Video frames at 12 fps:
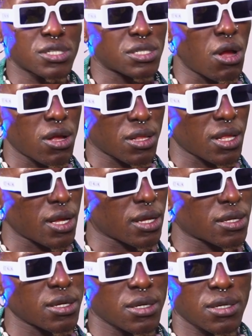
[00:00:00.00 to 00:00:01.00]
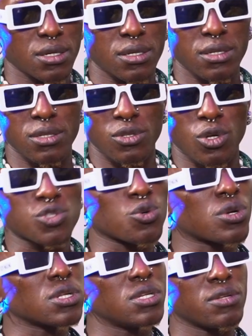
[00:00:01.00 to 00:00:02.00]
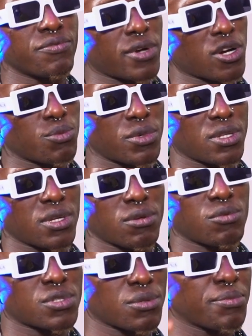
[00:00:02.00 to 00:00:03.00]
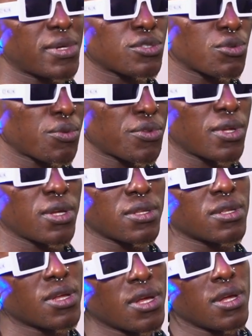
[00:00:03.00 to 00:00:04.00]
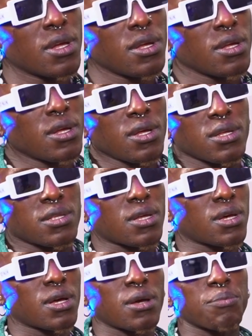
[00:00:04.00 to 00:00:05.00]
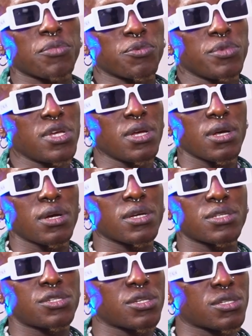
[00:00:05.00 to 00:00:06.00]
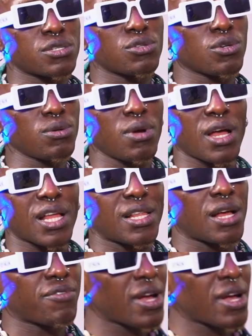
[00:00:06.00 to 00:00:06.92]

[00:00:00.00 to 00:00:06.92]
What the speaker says: stand like not so clean environment. It was a mental thing. Yeah, but me, it's just, you know, I've